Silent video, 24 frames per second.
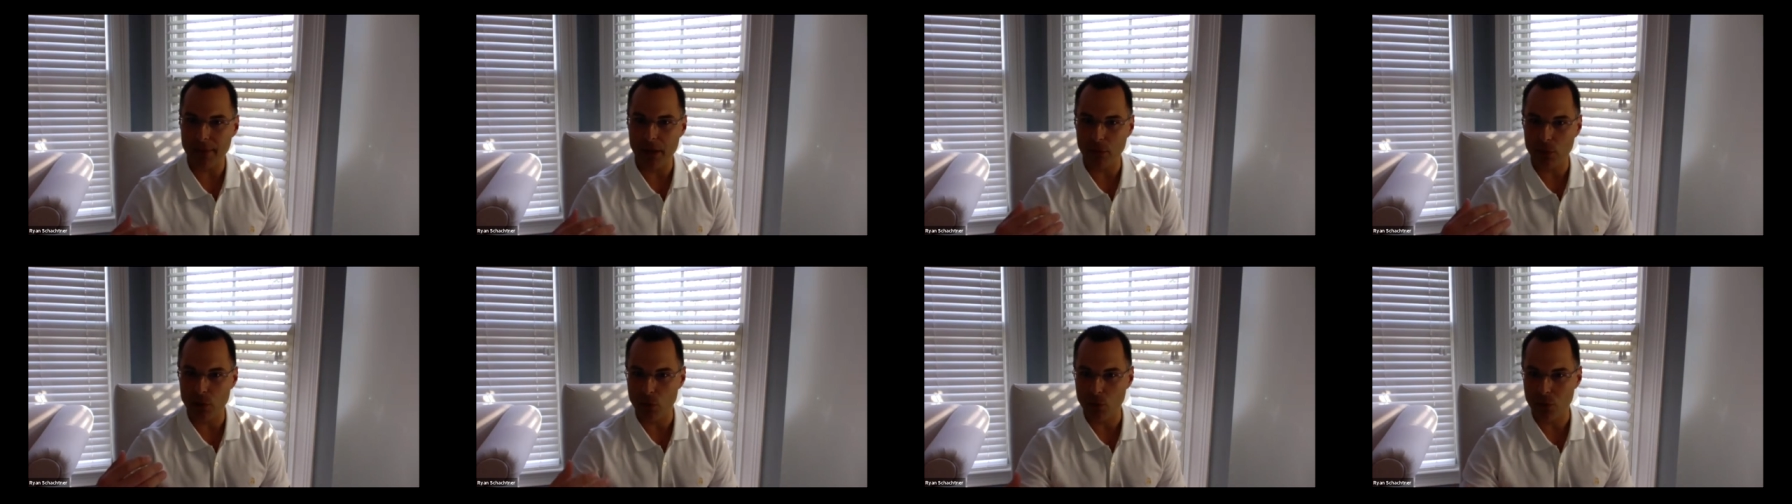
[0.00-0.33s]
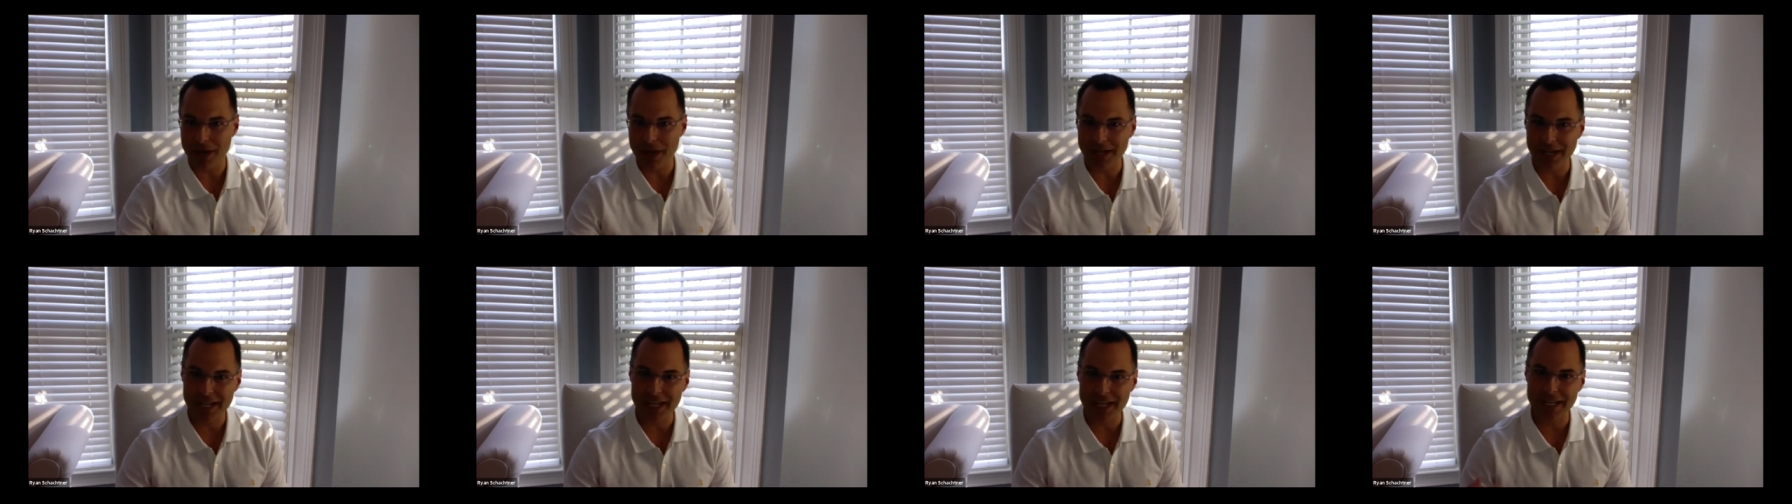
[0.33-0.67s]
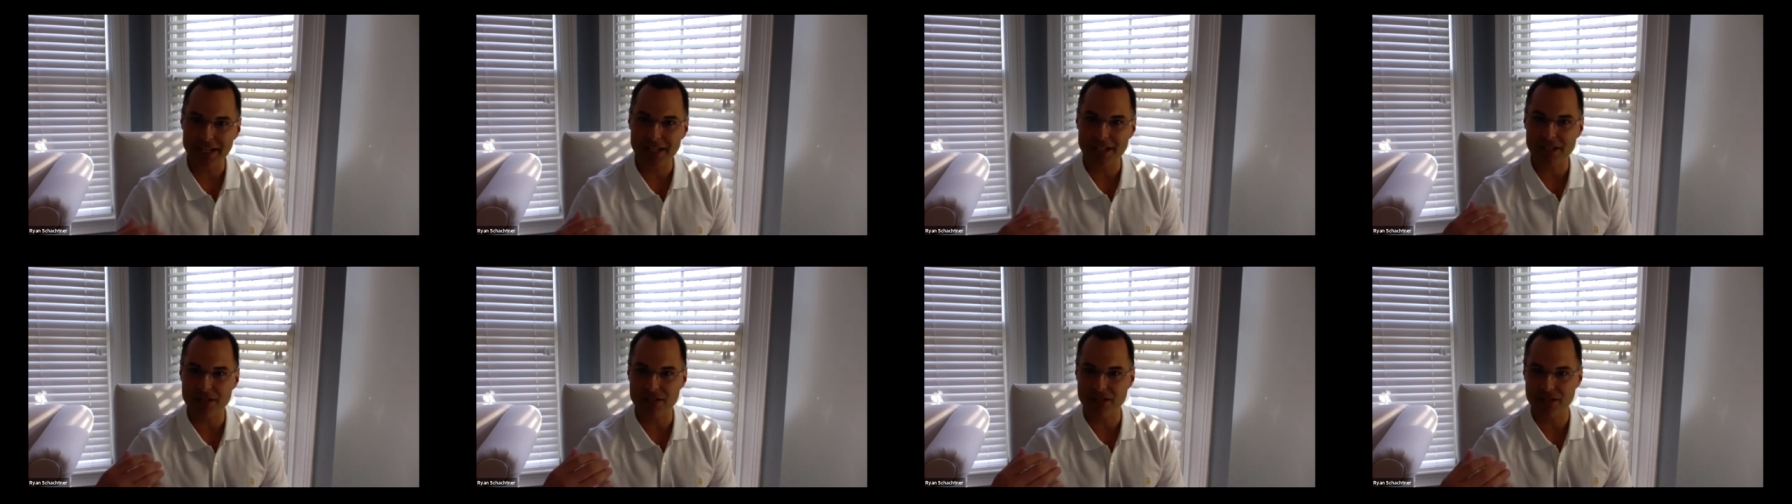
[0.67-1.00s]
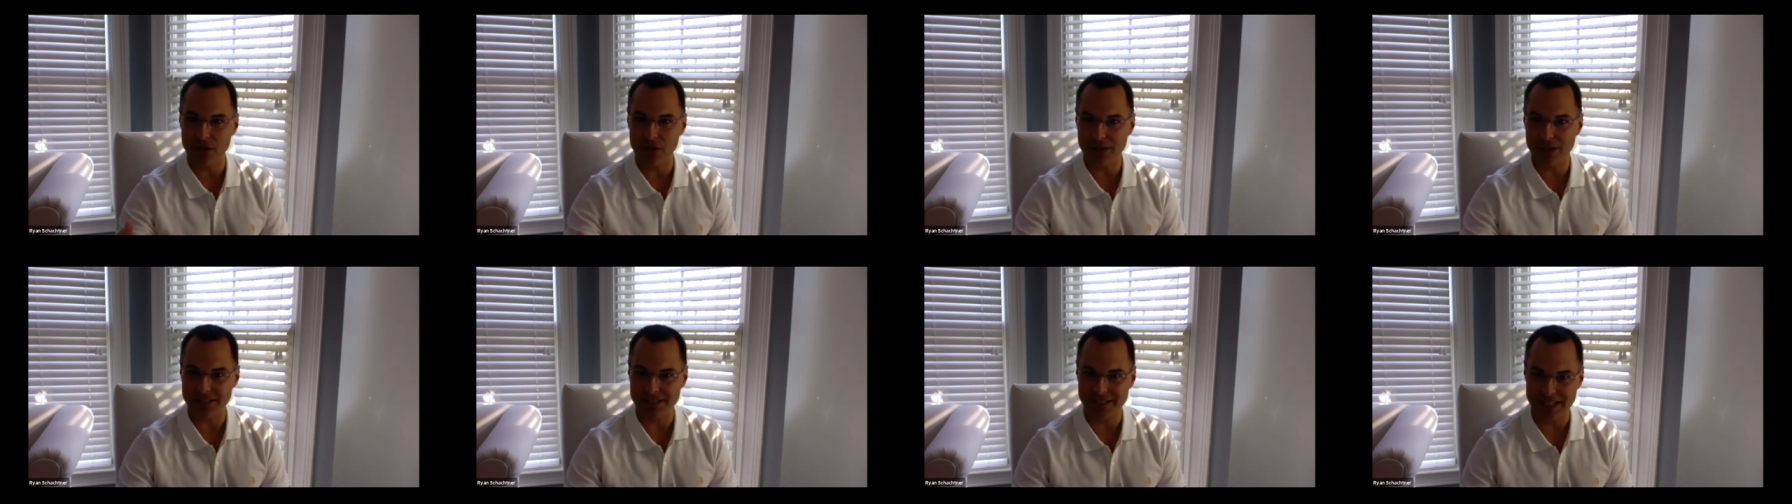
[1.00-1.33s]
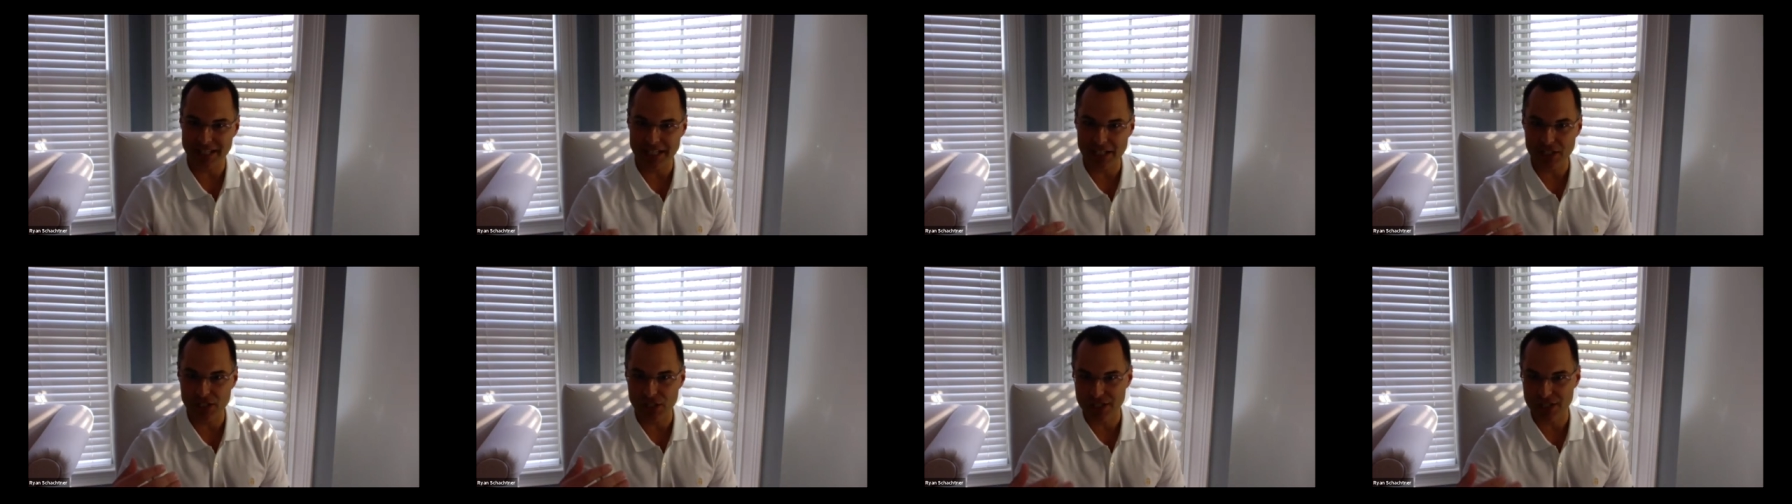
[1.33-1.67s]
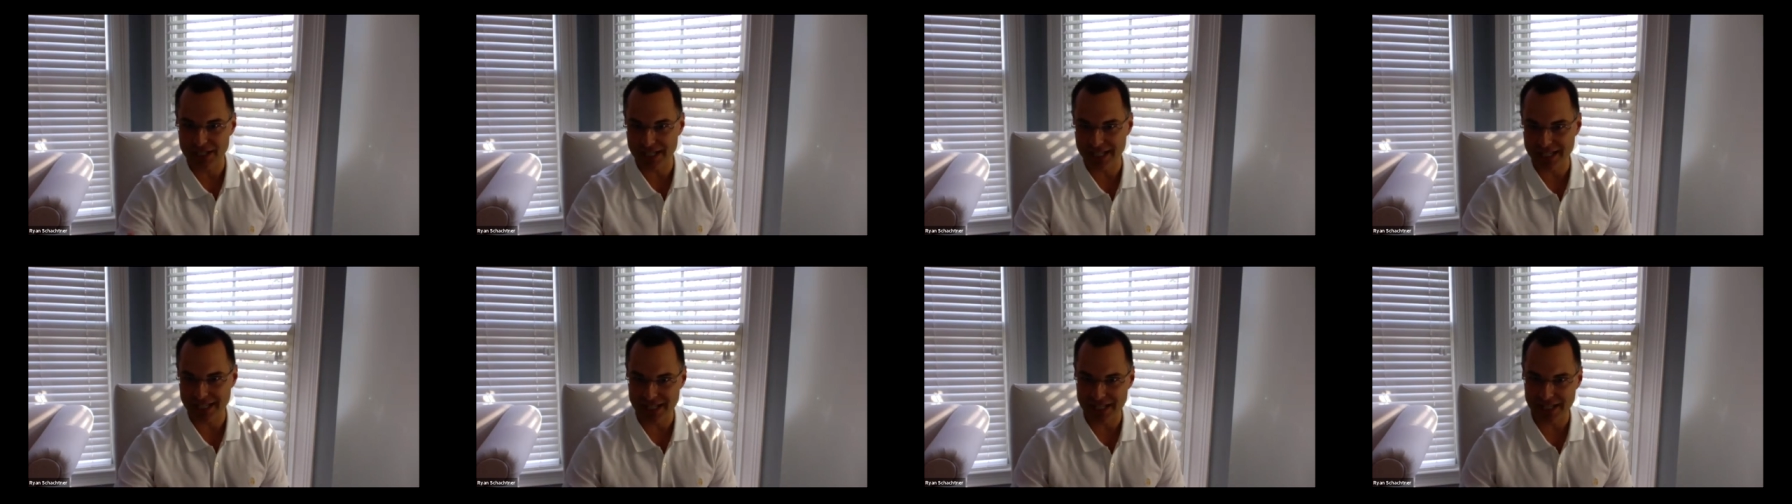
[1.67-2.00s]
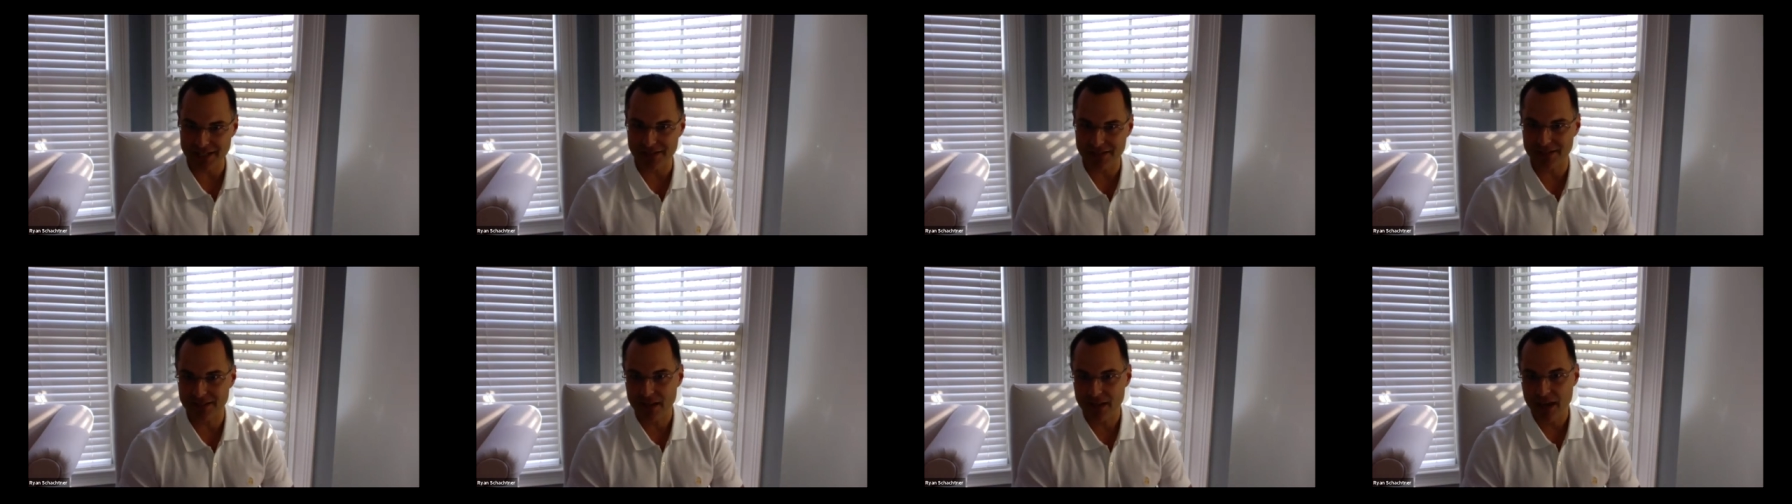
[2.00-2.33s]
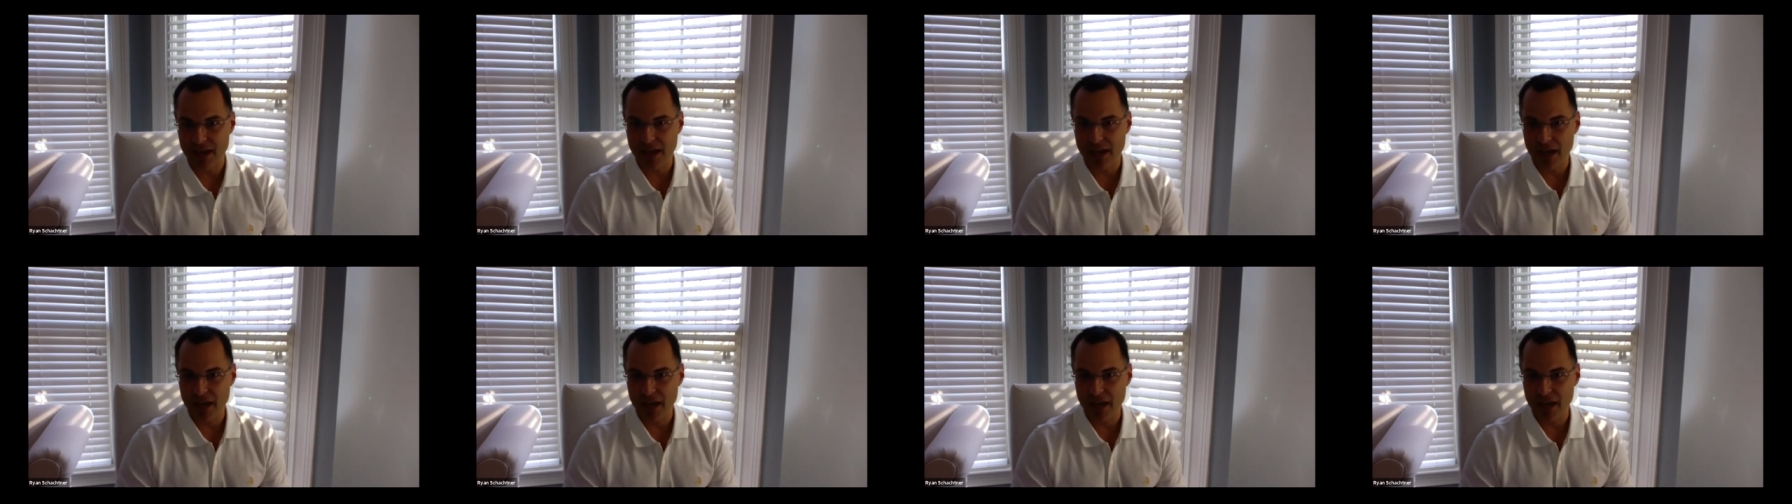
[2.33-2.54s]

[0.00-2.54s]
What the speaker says: and we went in and started teaching his